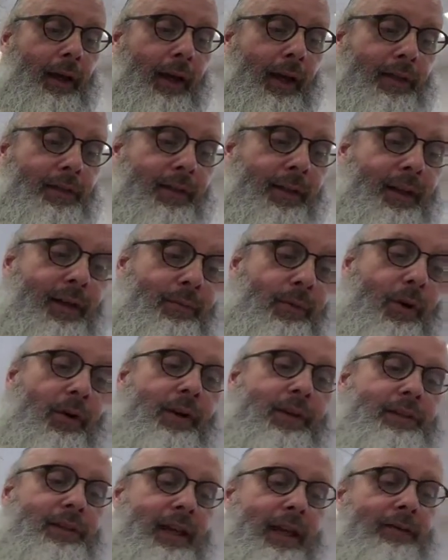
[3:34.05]
is that
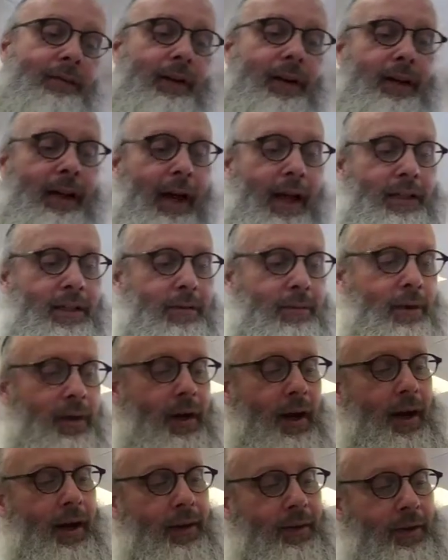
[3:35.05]
Gemara is giving an answer
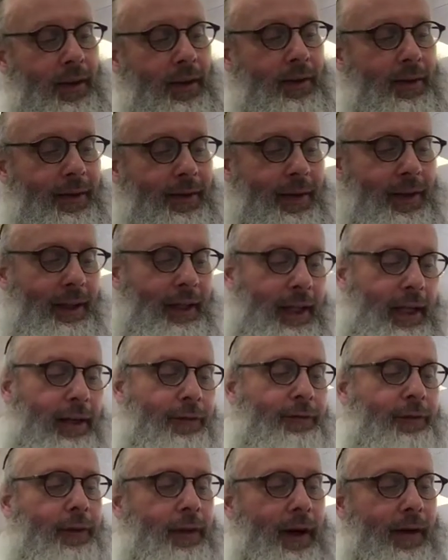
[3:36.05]
regarding the
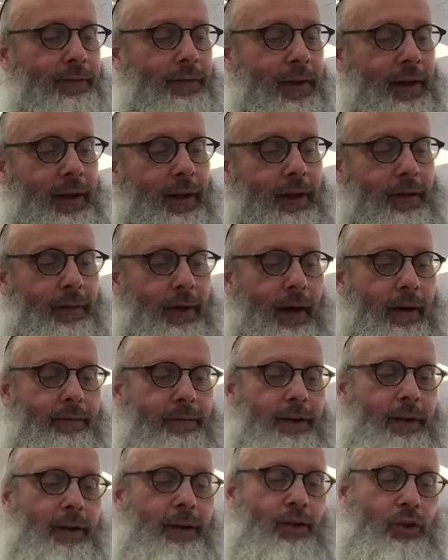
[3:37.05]
evil of the
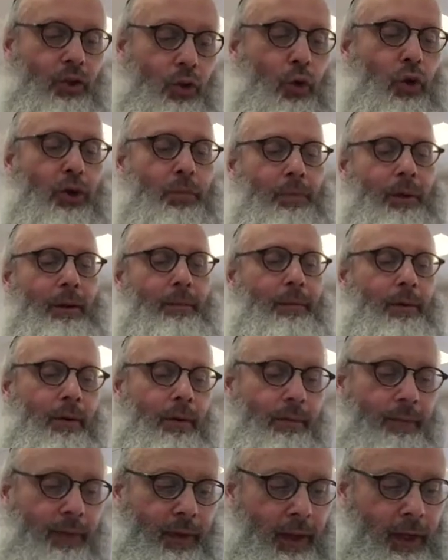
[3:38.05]
Jewish
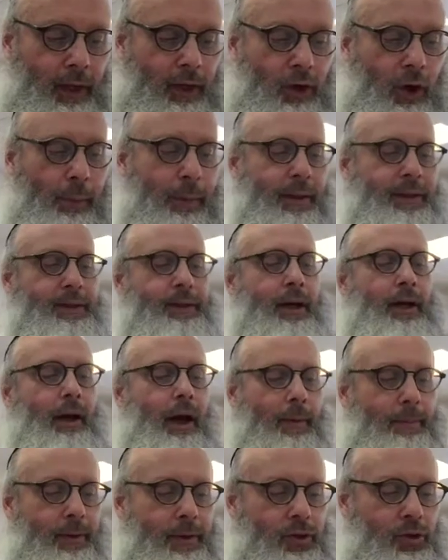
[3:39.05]
people. A
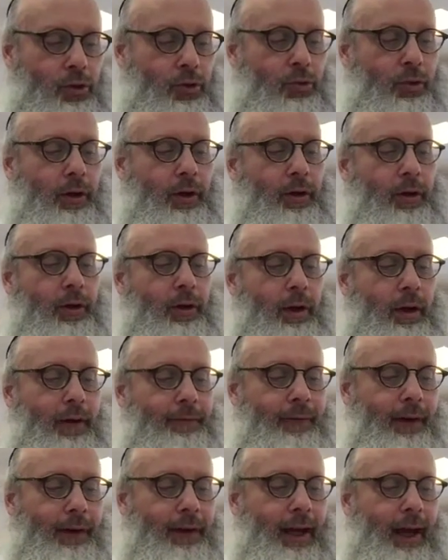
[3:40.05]
pasuk
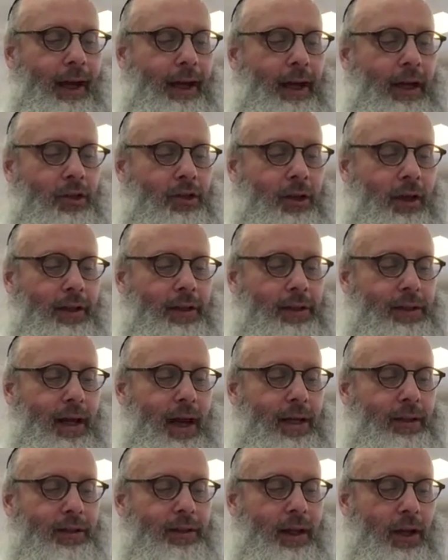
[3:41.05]
vayah kasher
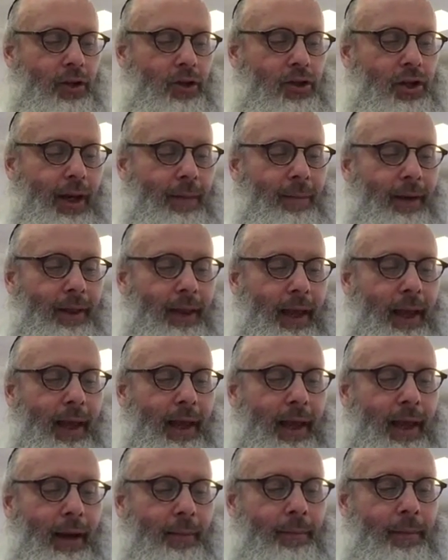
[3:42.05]
sas Hashem
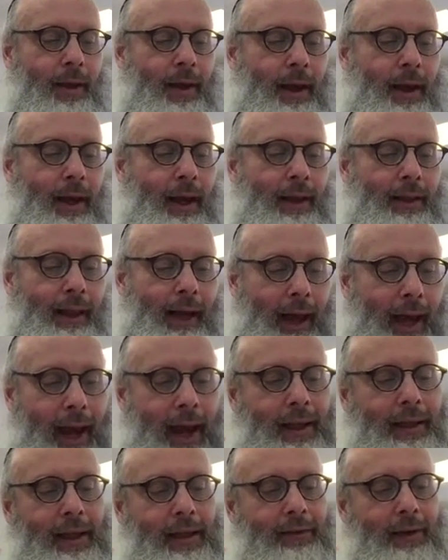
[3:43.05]
aleichem
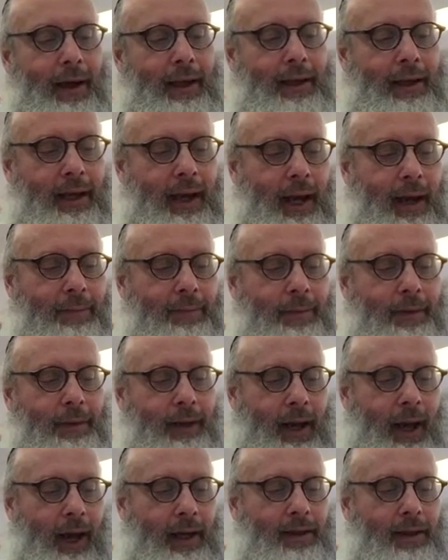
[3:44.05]
lehetiv etchem
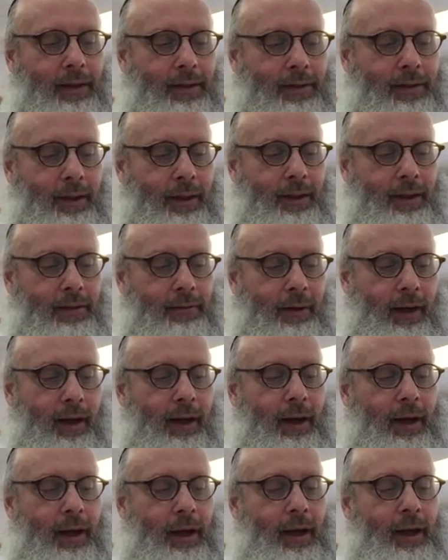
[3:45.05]
ken yasis.
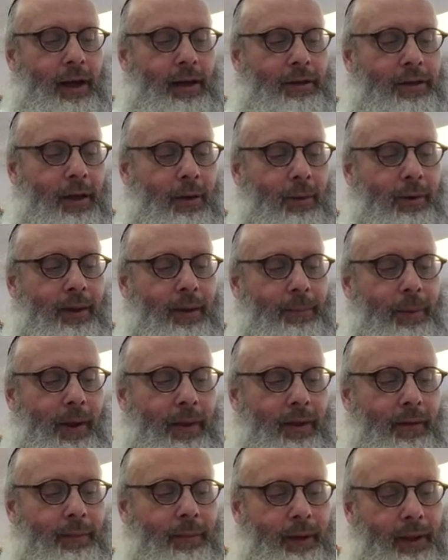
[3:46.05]
Right. So when
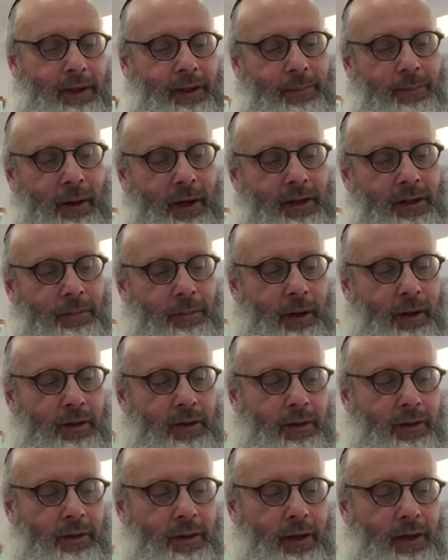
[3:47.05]
this is Parashat
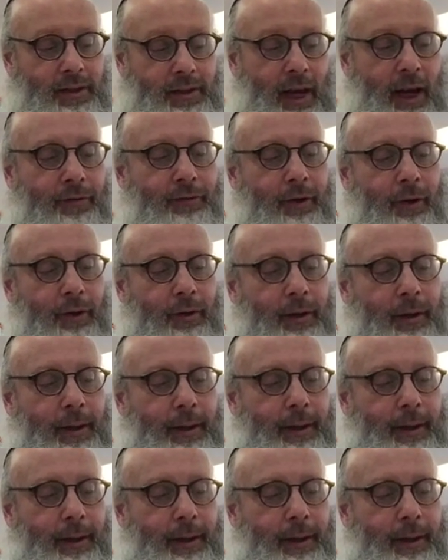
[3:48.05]
Kisavo,